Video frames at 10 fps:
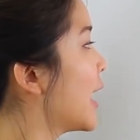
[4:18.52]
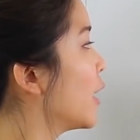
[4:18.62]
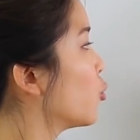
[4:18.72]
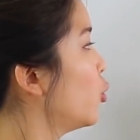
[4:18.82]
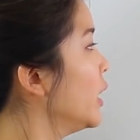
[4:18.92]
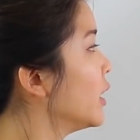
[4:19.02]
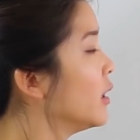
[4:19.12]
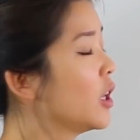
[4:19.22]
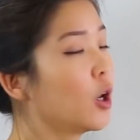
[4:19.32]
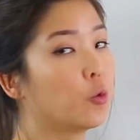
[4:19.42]
and
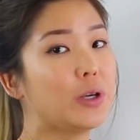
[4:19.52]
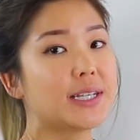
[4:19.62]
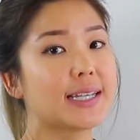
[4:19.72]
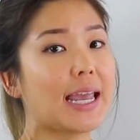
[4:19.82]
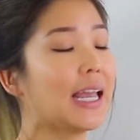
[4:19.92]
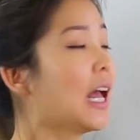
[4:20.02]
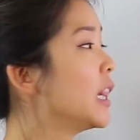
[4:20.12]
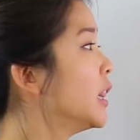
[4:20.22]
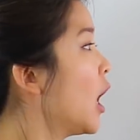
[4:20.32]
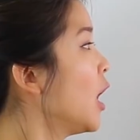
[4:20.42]
will, we say
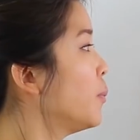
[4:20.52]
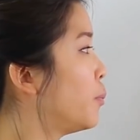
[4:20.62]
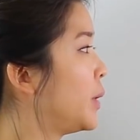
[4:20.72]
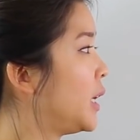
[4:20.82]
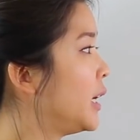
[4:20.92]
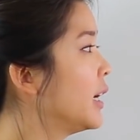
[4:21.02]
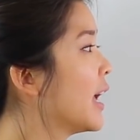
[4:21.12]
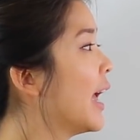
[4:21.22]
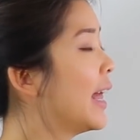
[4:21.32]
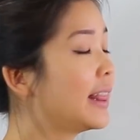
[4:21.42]
not be
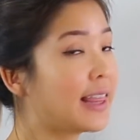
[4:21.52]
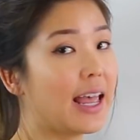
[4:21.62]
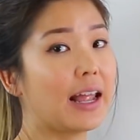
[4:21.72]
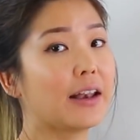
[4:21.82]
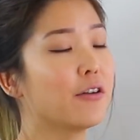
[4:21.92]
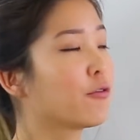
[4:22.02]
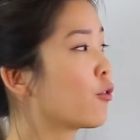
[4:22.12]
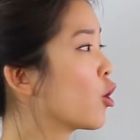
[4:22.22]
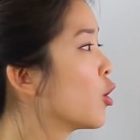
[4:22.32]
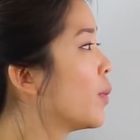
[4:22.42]
and then
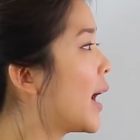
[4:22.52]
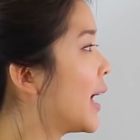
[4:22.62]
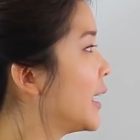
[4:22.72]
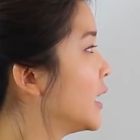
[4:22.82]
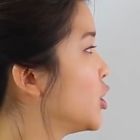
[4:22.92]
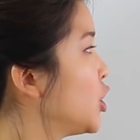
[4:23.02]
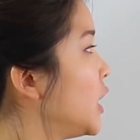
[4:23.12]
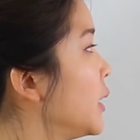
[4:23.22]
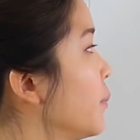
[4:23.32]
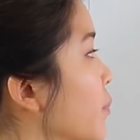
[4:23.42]
verb
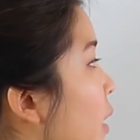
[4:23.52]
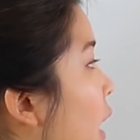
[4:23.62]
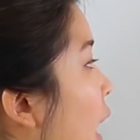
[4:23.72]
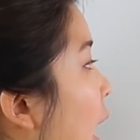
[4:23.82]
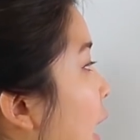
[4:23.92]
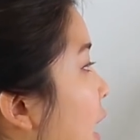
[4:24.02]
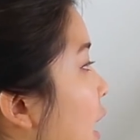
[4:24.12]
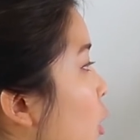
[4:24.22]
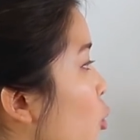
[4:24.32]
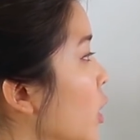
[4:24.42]
ing.
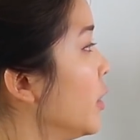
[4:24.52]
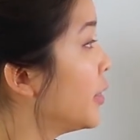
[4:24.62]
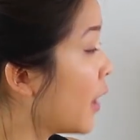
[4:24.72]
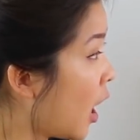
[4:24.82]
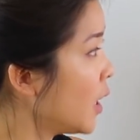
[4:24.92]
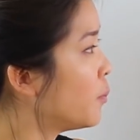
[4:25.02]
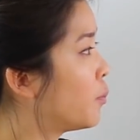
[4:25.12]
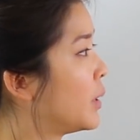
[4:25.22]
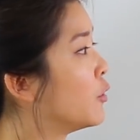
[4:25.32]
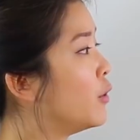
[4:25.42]
He will not
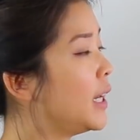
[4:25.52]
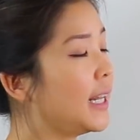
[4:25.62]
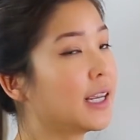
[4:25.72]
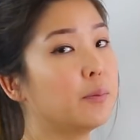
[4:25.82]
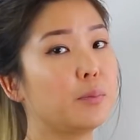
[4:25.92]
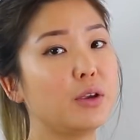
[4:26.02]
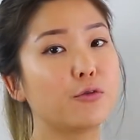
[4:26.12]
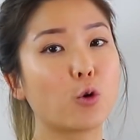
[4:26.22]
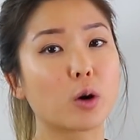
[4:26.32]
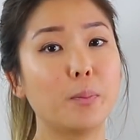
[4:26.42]
be reading
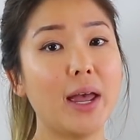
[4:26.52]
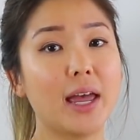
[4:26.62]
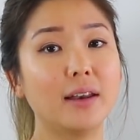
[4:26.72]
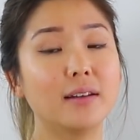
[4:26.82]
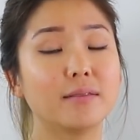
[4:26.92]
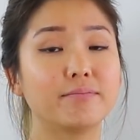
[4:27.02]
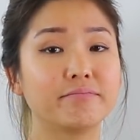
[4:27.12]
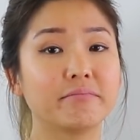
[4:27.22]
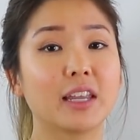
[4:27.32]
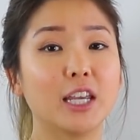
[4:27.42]
before bed.
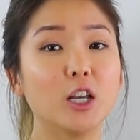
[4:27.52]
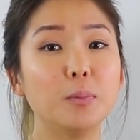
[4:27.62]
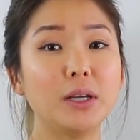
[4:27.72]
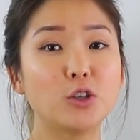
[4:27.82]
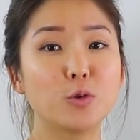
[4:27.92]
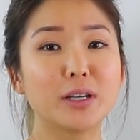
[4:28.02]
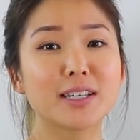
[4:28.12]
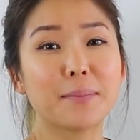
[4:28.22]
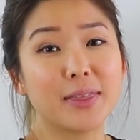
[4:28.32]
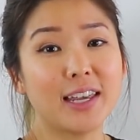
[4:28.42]
He'll be doing
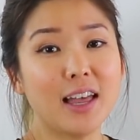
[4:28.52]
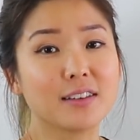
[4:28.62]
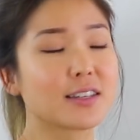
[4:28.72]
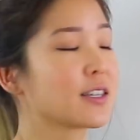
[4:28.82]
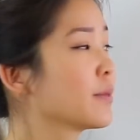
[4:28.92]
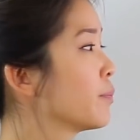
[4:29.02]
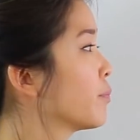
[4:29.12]
something else.